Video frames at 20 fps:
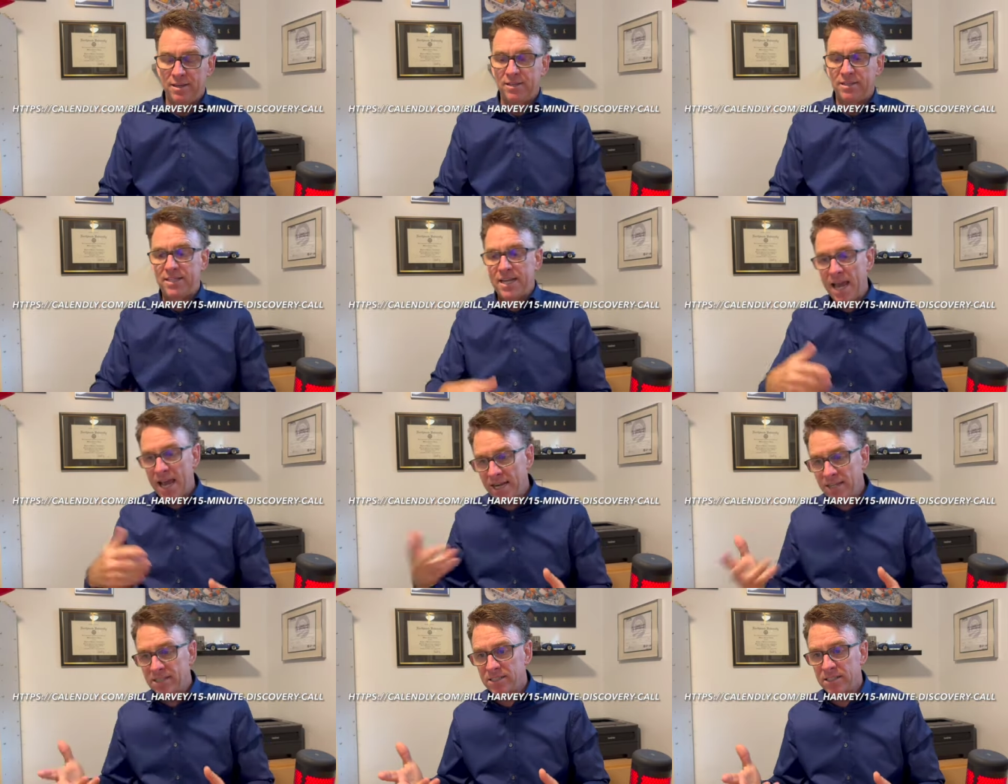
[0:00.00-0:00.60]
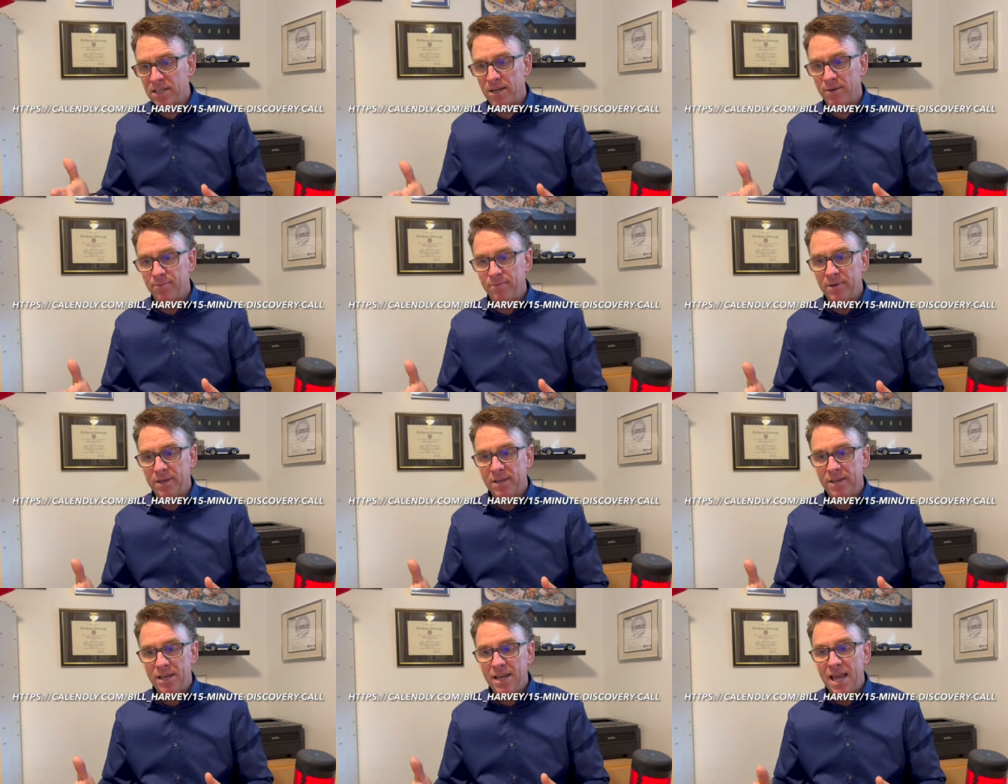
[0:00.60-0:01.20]
Text them.
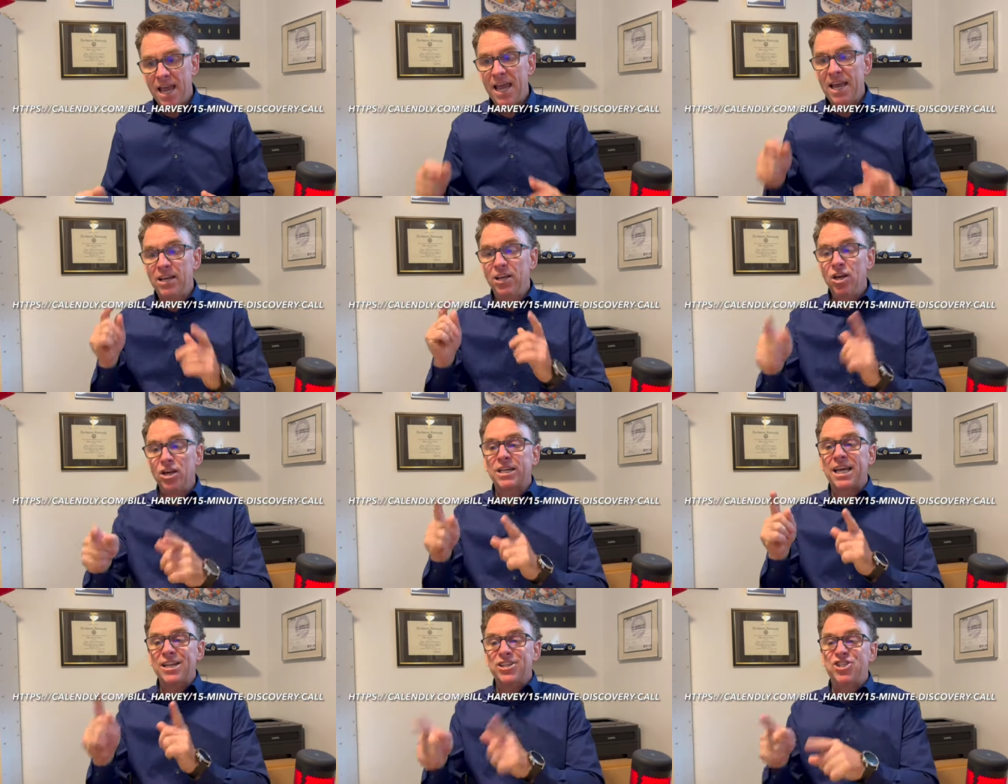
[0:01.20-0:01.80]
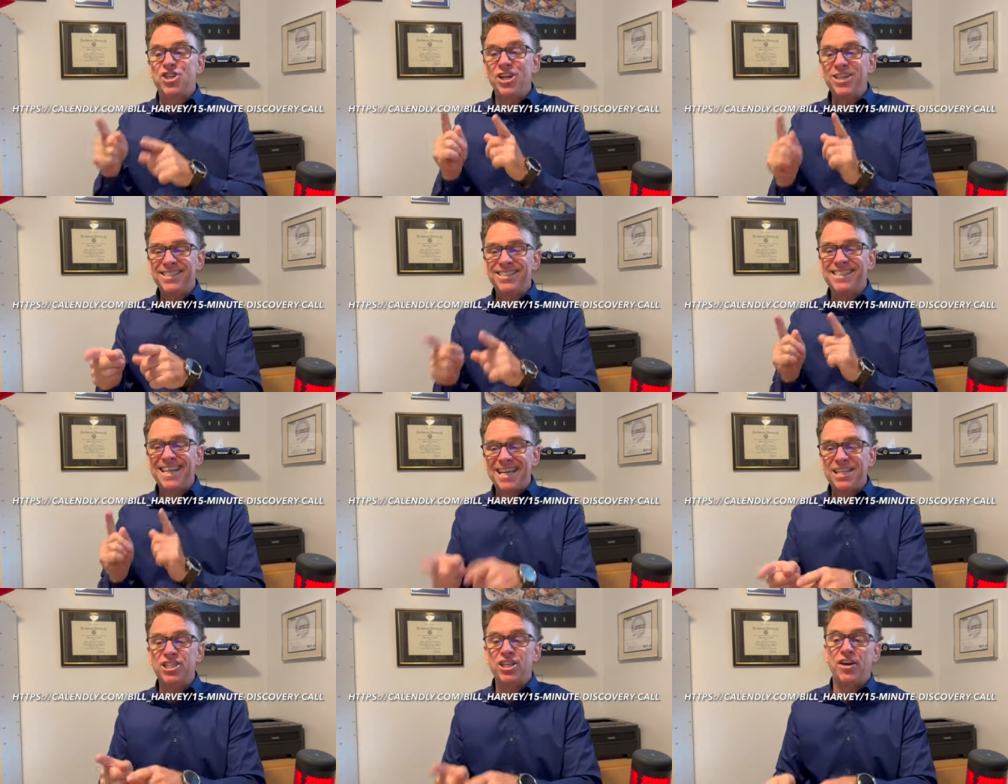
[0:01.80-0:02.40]
Hey, look, I just
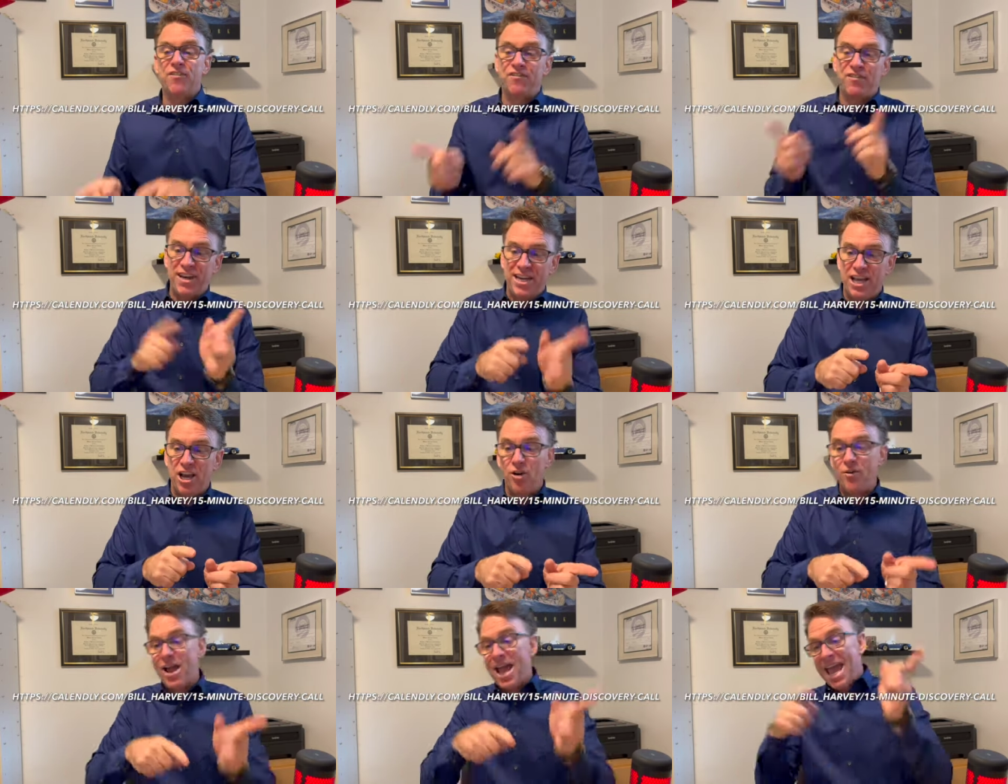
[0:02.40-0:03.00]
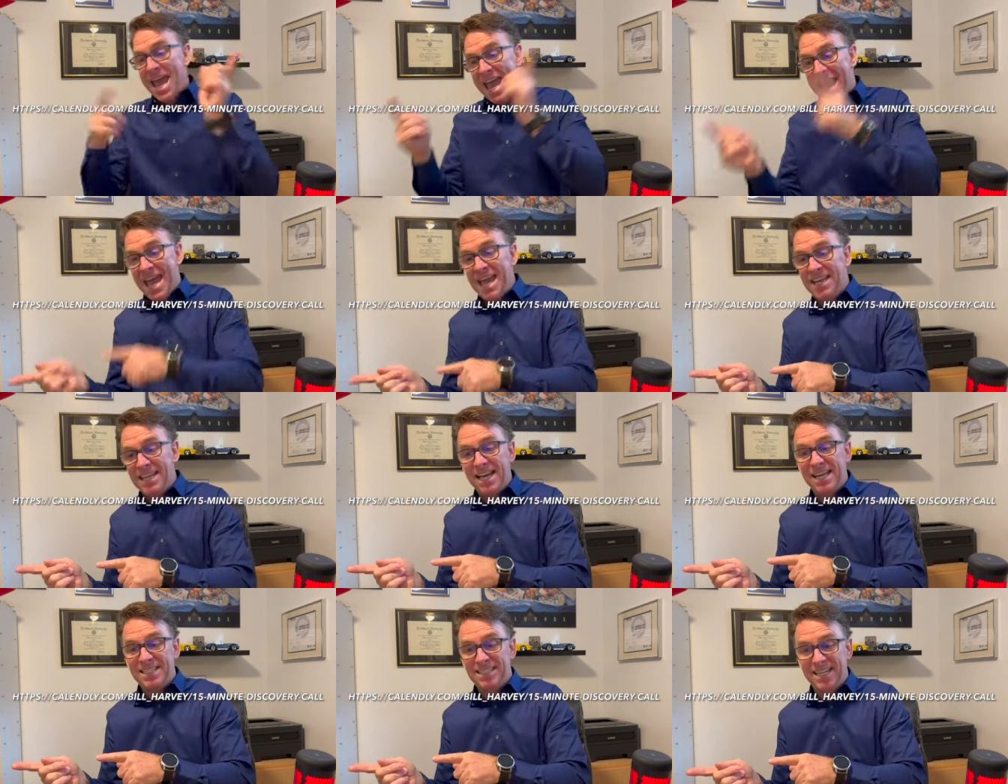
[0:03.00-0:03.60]
sent you a video
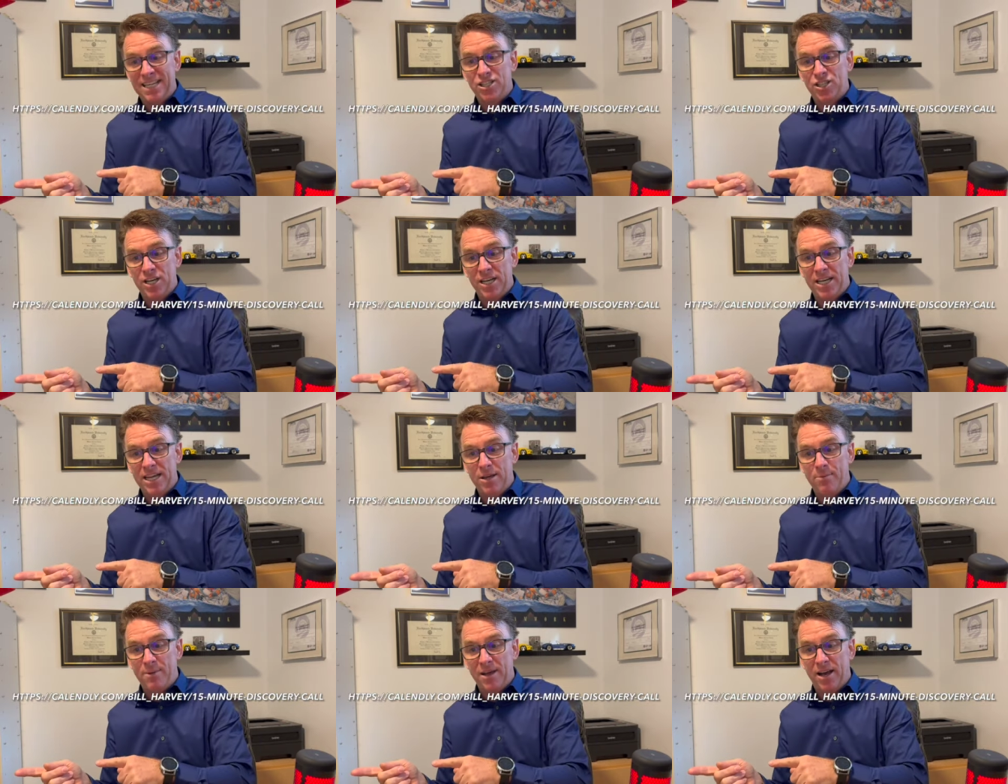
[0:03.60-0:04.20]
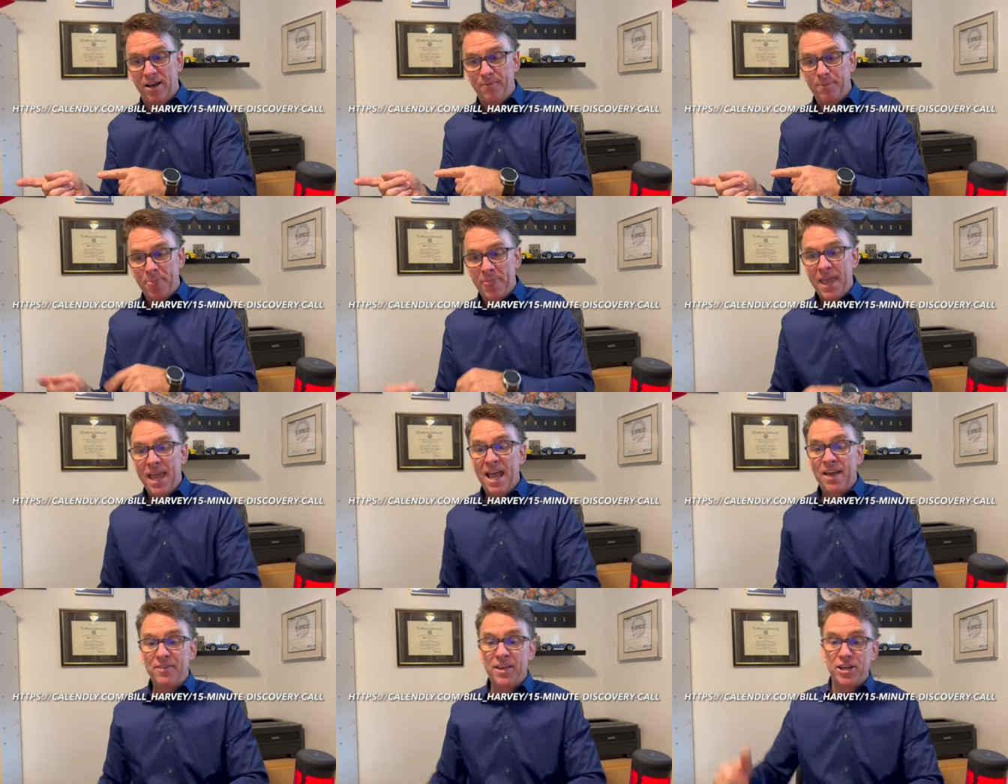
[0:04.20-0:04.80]
and I sent you an email.
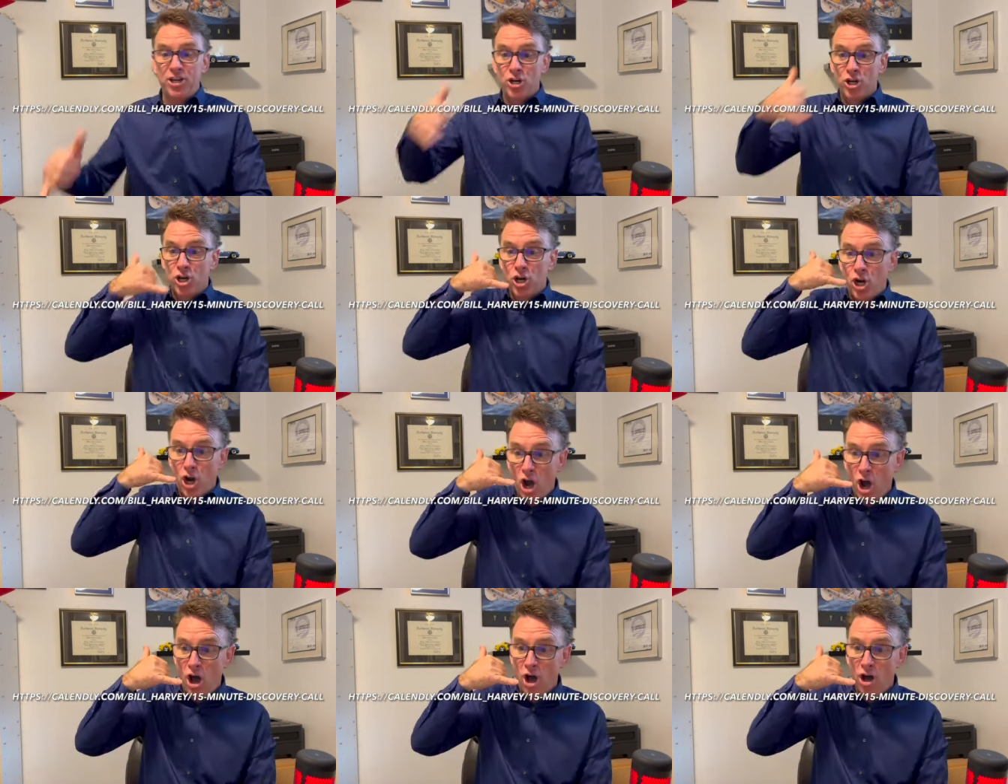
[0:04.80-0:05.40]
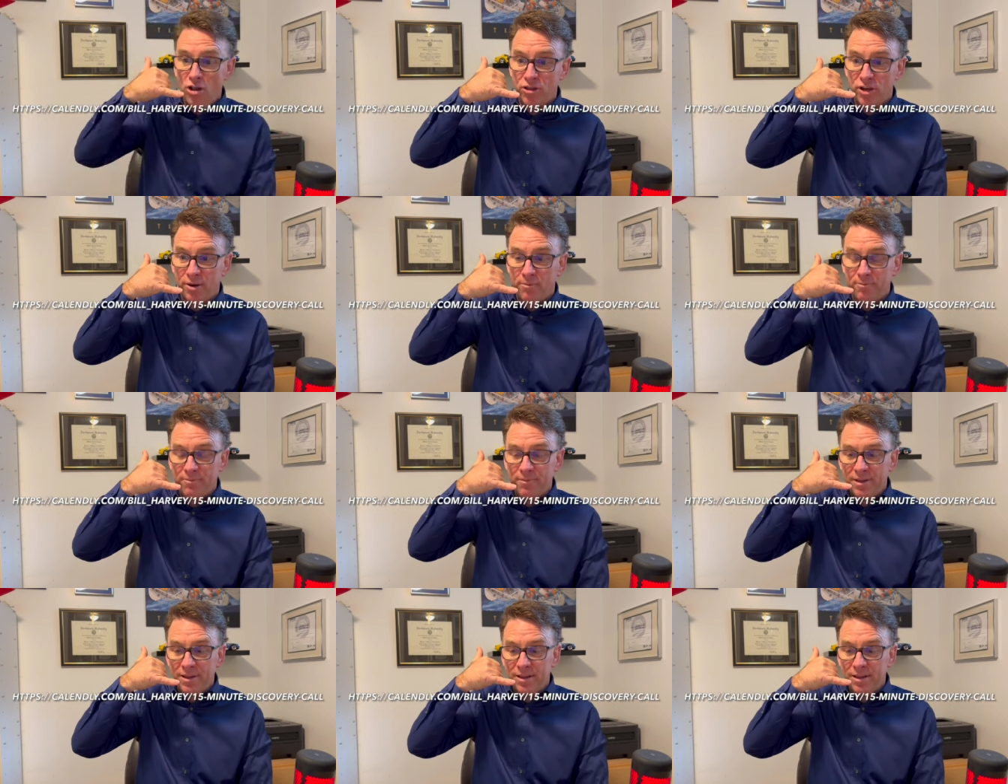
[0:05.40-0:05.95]
And then you can call them.